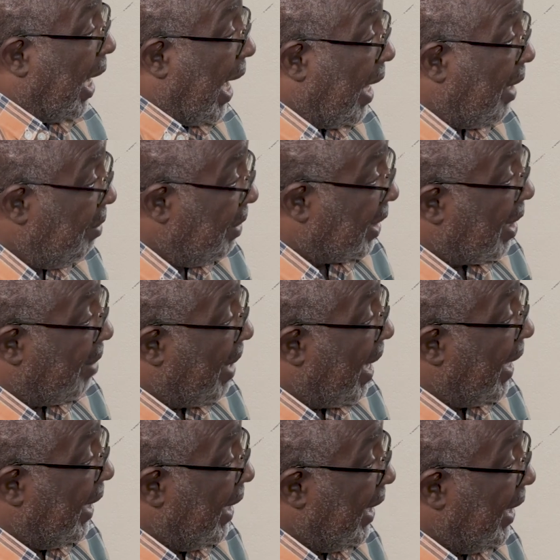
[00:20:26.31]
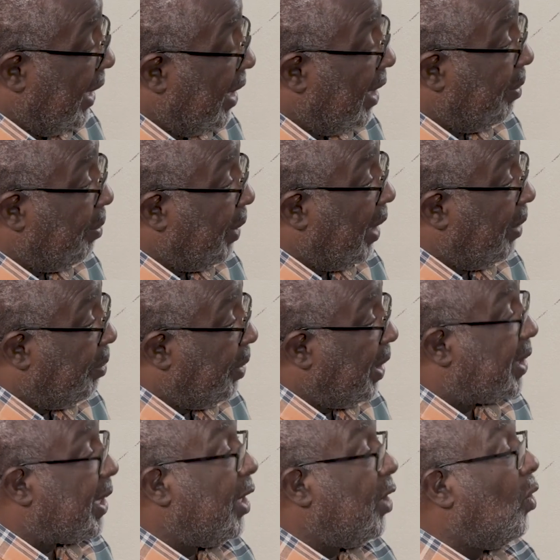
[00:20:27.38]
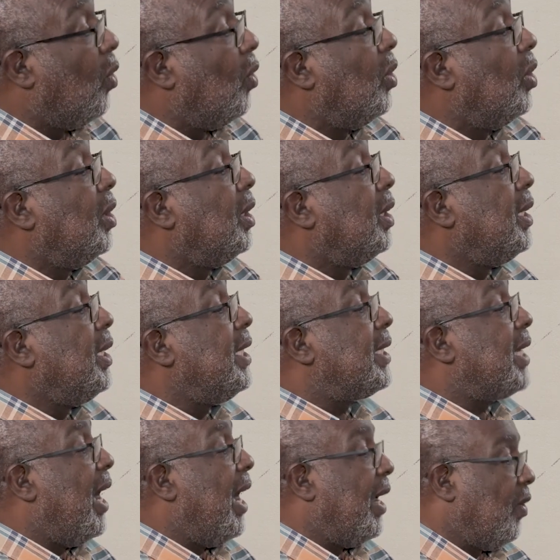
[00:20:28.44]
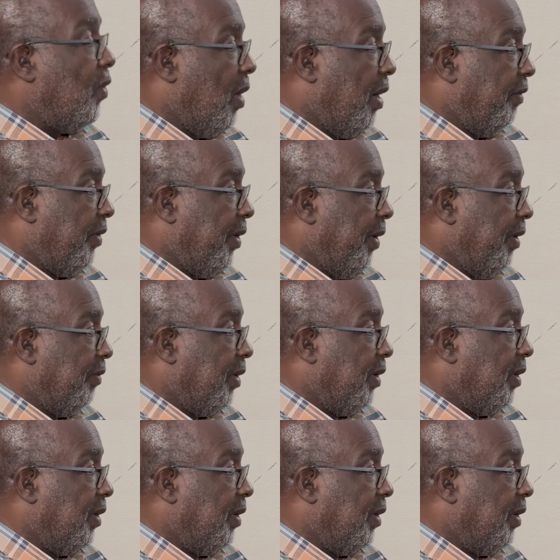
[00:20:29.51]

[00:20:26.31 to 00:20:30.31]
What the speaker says: and Mr. Man, leading the PNP, said, no, this can't go on forever.